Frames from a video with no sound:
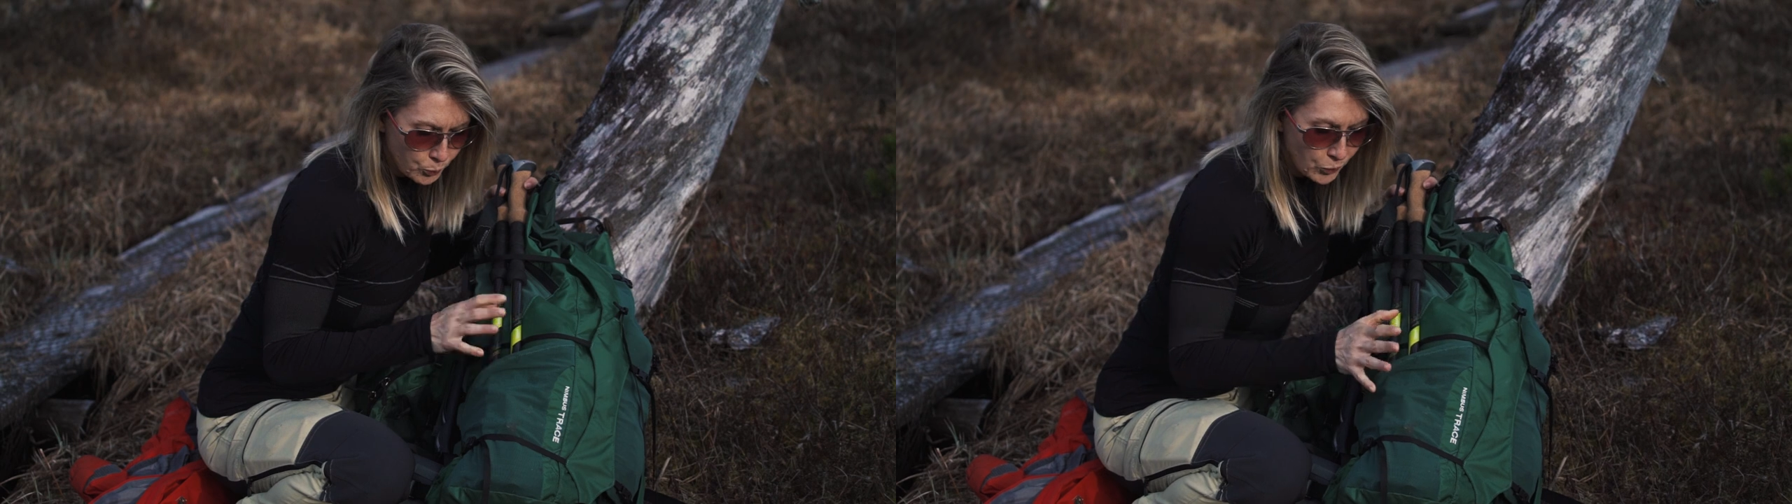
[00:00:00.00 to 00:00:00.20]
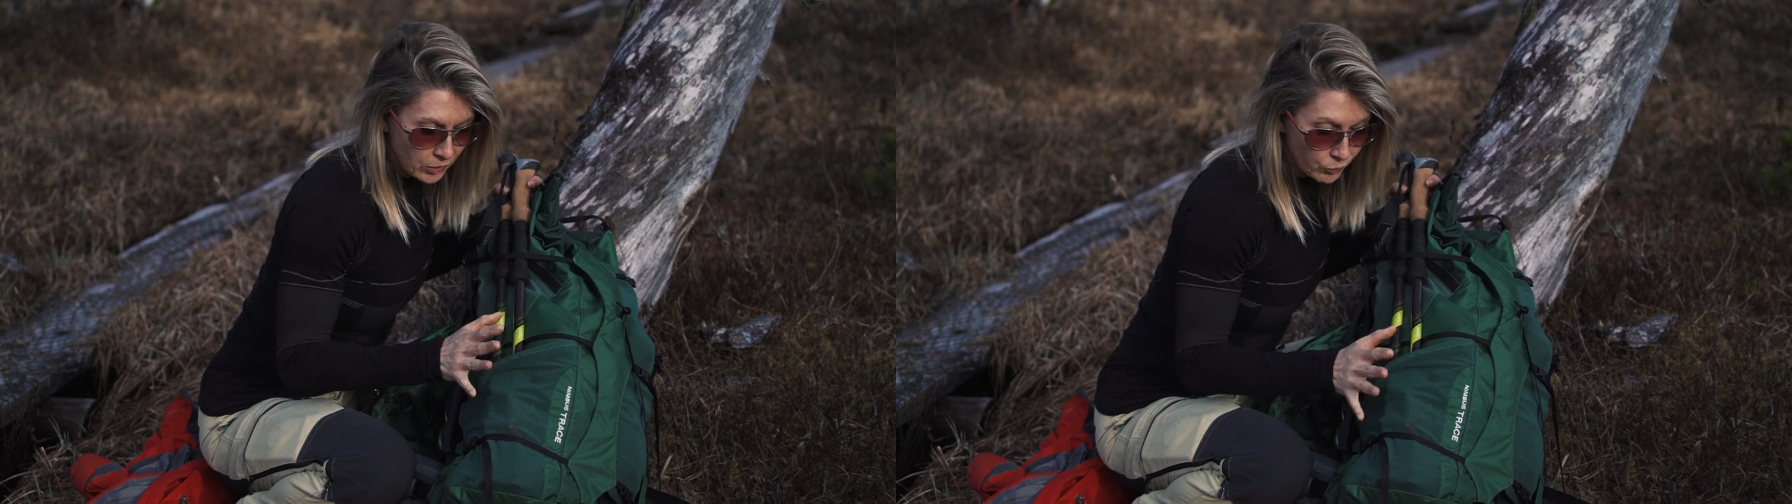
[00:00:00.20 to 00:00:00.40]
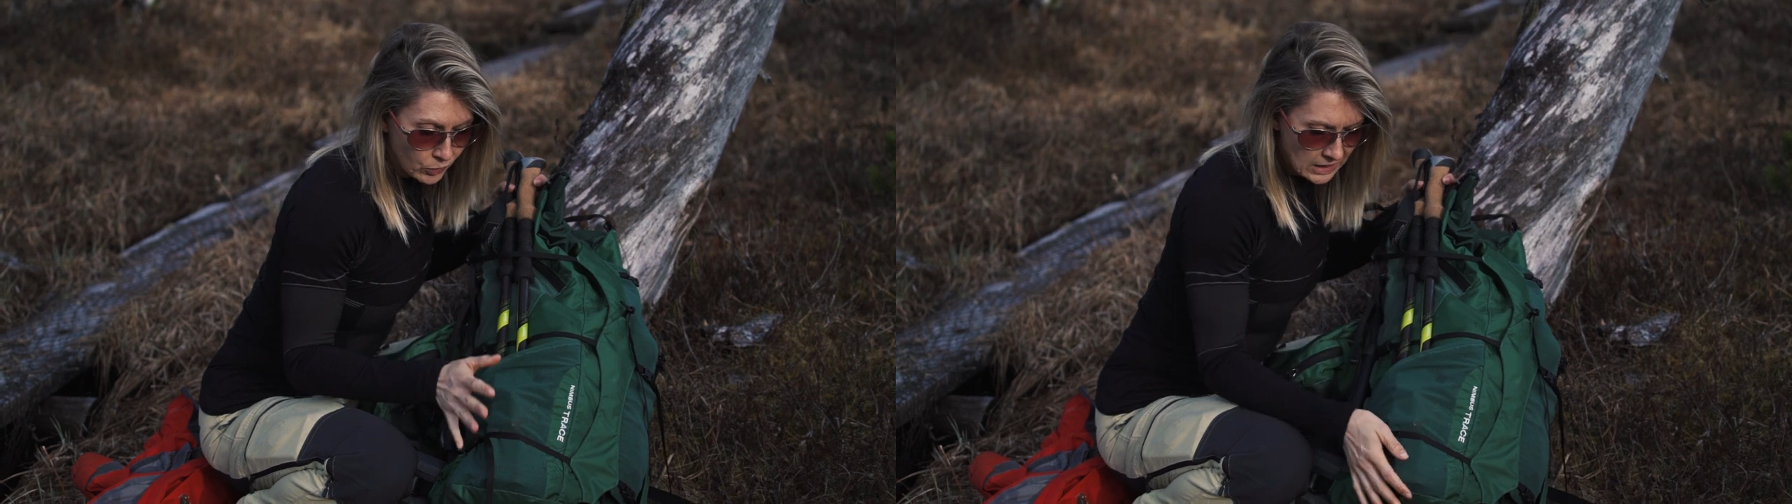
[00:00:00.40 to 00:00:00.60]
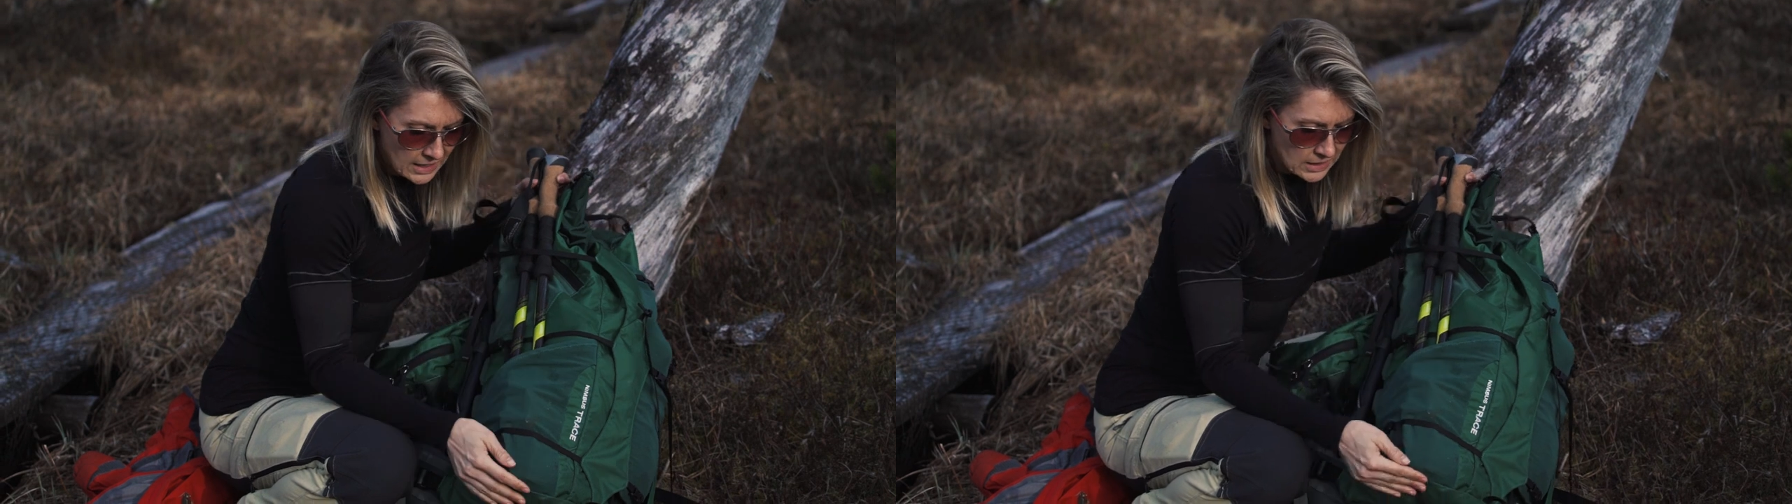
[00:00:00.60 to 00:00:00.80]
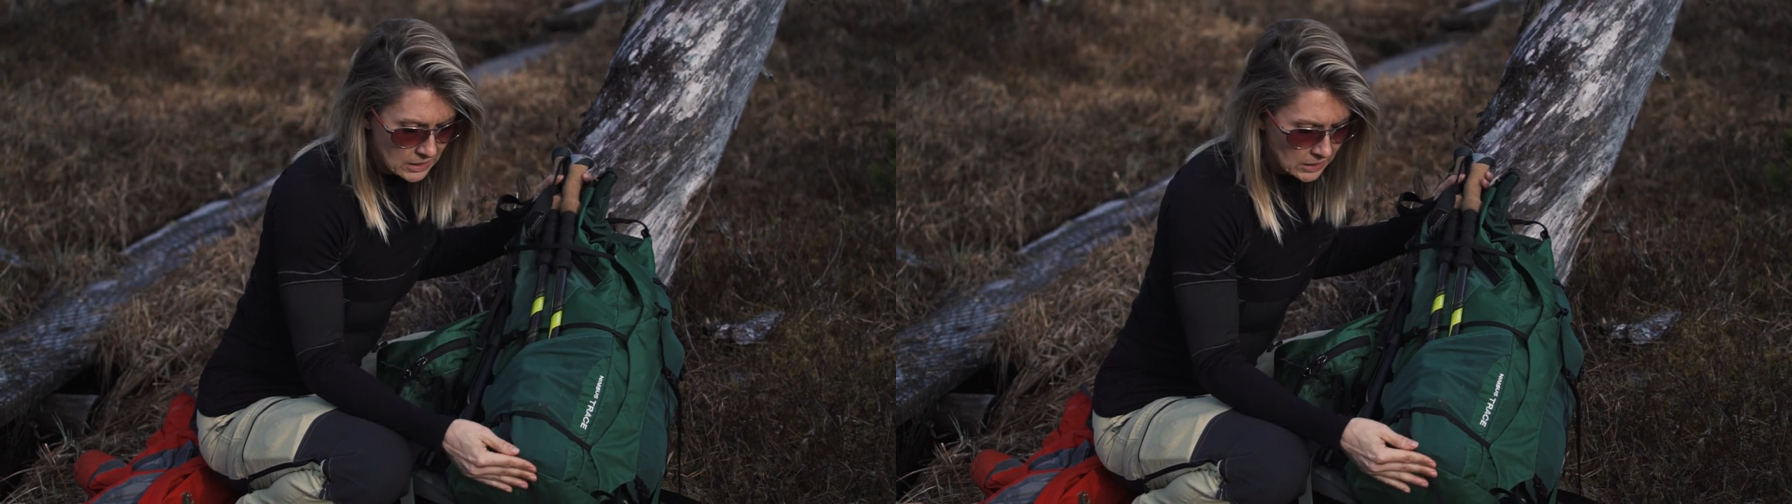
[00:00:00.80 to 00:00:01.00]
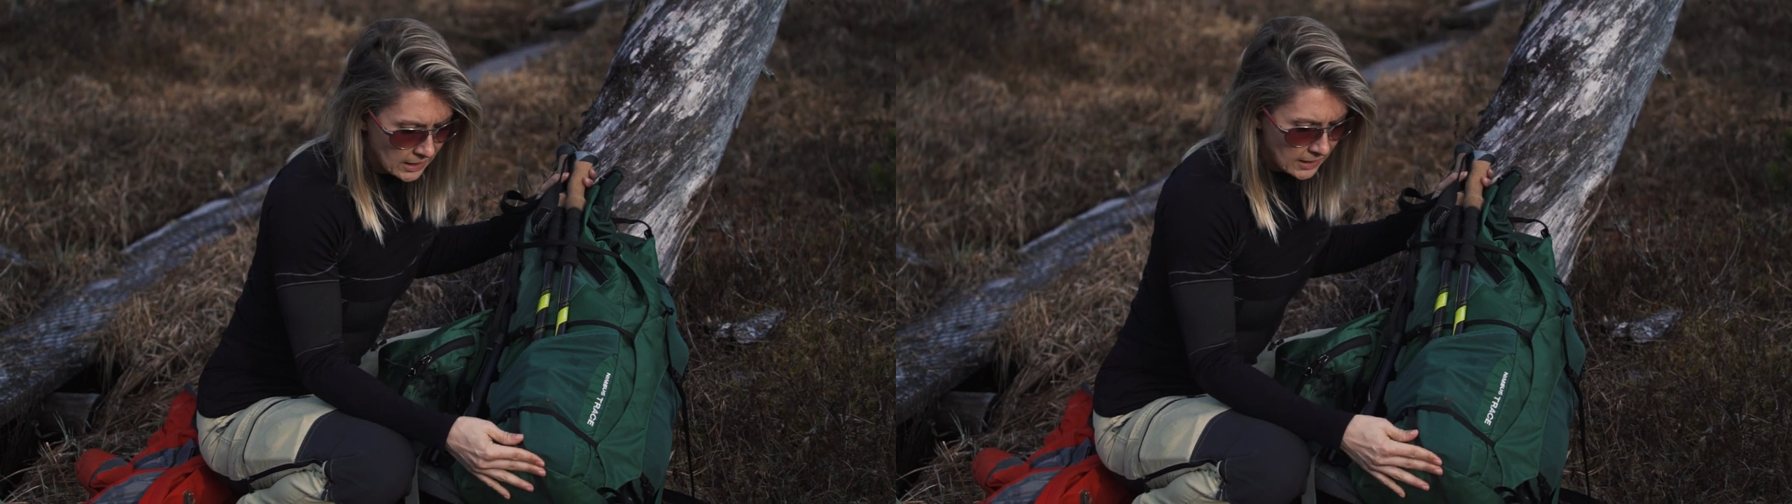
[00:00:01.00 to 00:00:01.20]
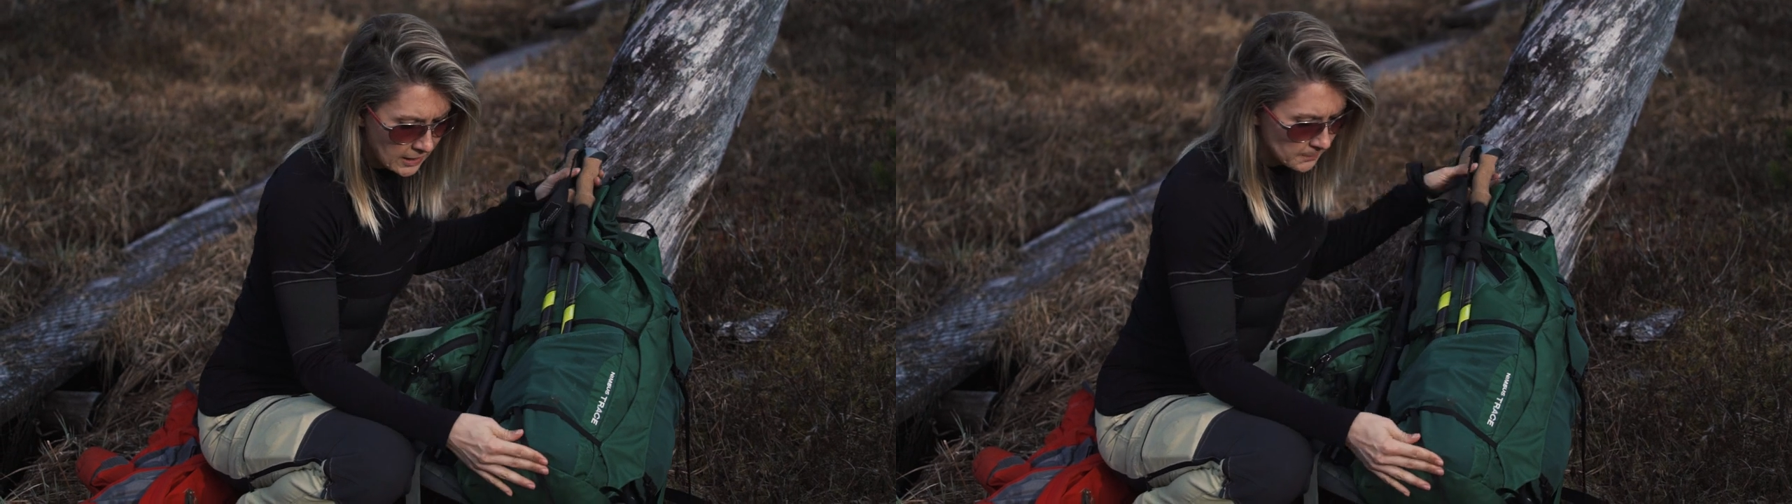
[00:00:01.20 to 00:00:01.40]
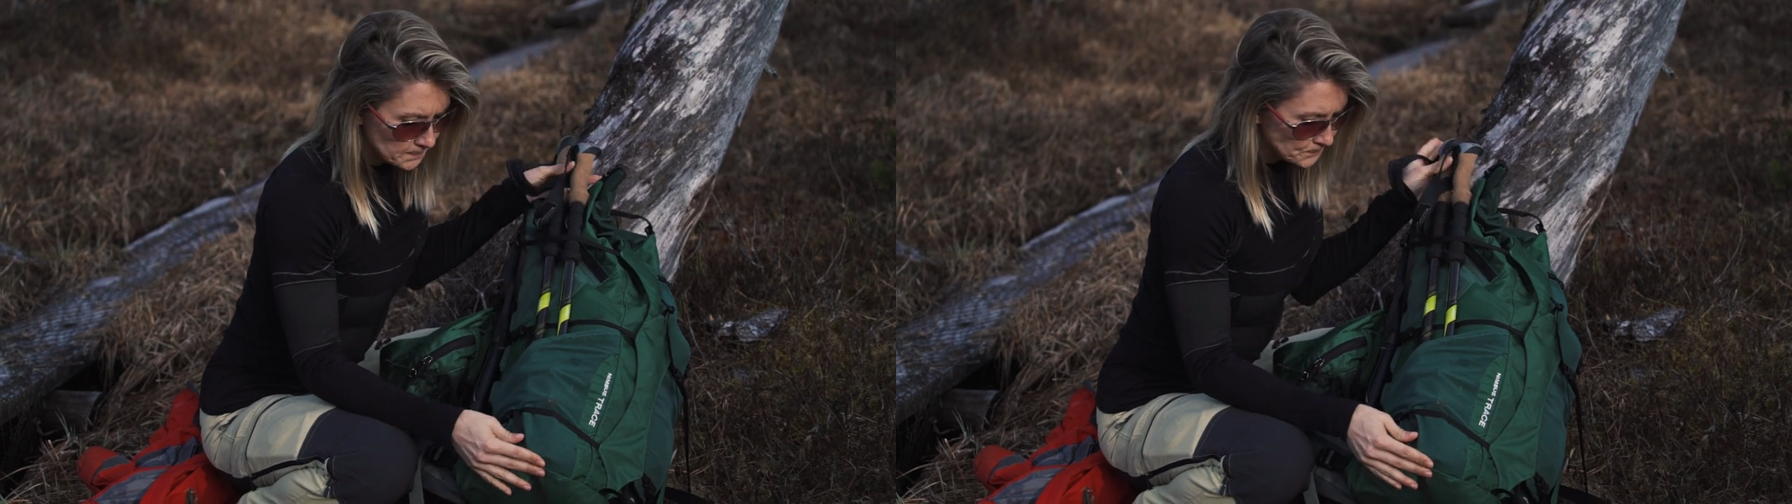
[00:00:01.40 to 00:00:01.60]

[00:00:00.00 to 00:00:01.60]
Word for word: breathe really easily in it.